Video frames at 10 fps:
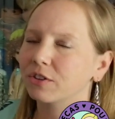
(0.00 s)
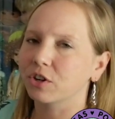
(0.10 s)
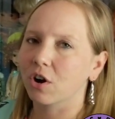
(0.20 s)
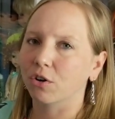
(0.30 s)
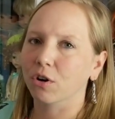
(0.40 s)
that the
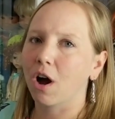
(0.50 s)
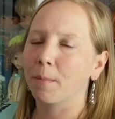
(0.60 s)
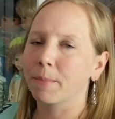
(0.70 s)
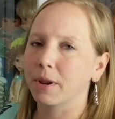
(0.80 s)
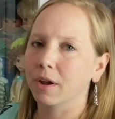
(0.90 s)
Tonner
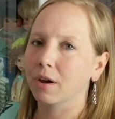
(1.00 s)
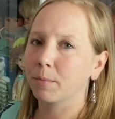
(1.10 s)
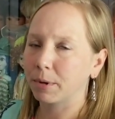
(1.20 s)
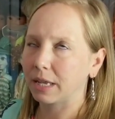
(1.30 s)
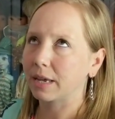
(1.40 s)
comp
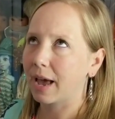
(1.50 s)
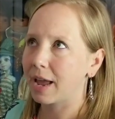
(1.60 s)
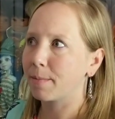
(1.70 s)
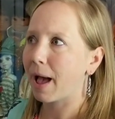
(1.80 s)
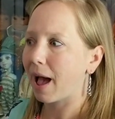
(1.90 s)
Company
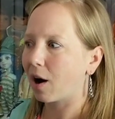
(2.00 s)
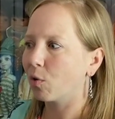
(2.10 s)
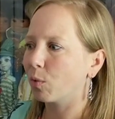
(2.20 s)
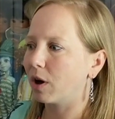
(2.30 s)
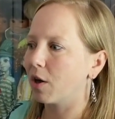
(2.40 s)
came
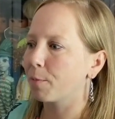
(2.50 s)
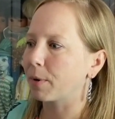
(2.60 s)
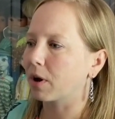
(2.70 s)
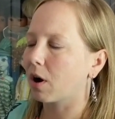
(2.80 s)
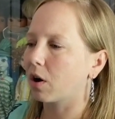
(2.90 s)
out with
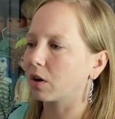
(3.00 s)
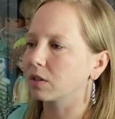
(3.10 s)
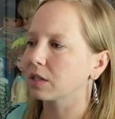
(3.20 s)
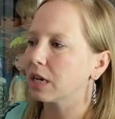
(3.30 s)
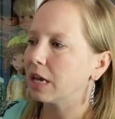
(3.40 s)

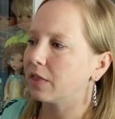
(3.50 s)
because